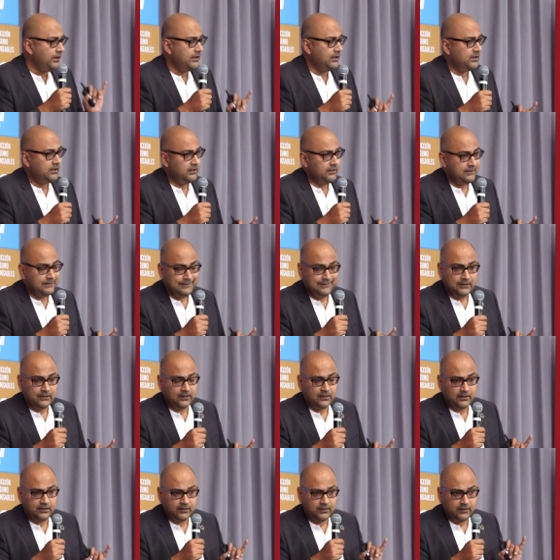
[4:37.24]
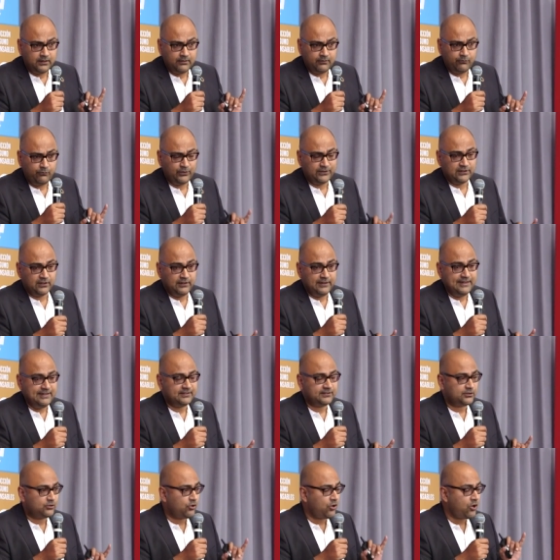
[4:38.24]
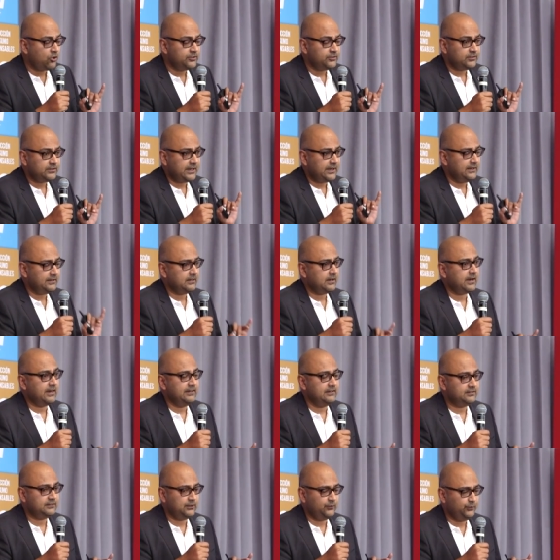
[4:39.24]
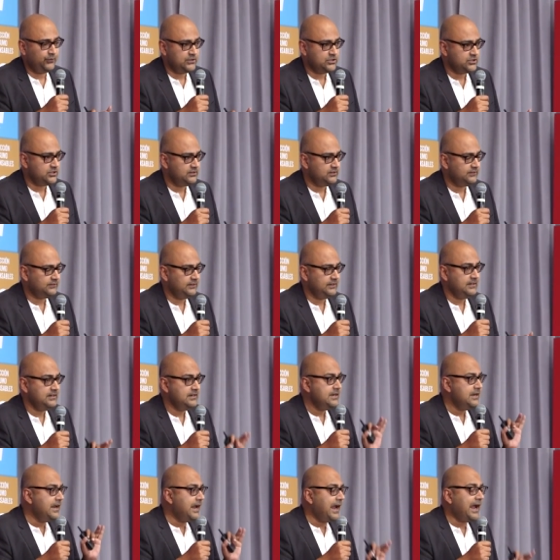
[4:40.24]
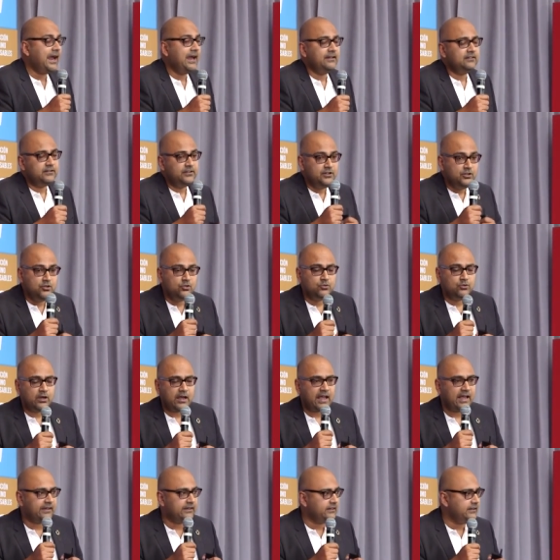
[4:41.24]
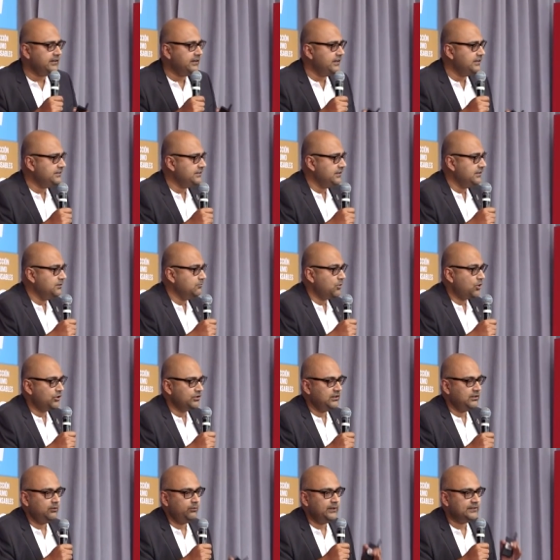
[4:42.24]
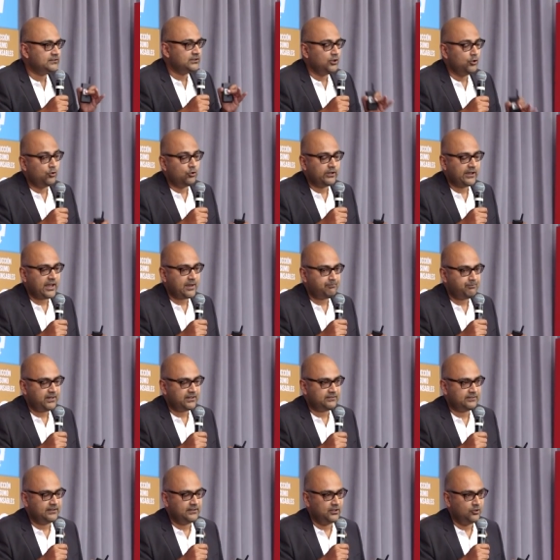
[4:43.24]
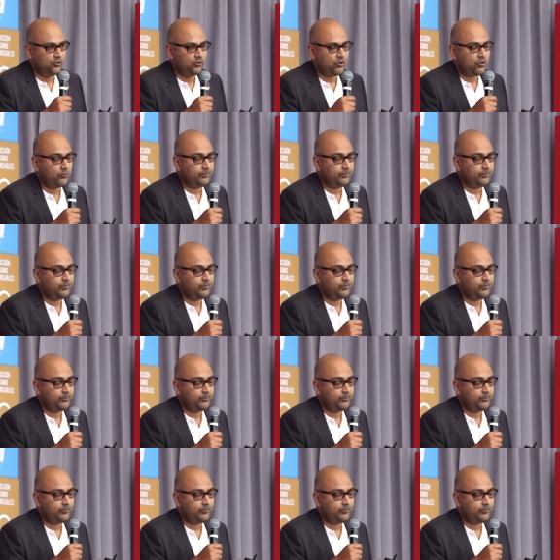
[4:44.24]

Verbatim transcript: uh, uh, with the least cost and highest efficiency, and the new aggregating model with low capex and low